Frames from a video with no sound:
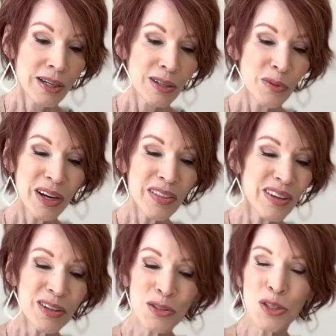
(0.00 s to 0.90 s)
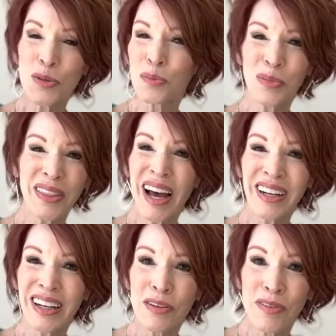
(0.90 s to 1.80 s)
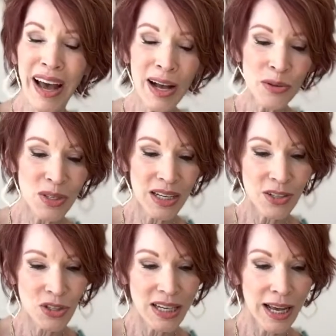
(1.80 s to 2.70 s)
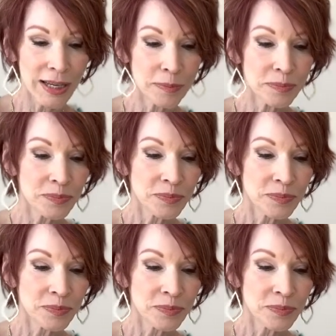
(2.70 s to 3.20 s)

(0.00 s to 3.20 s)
one of those without any vowels in his name.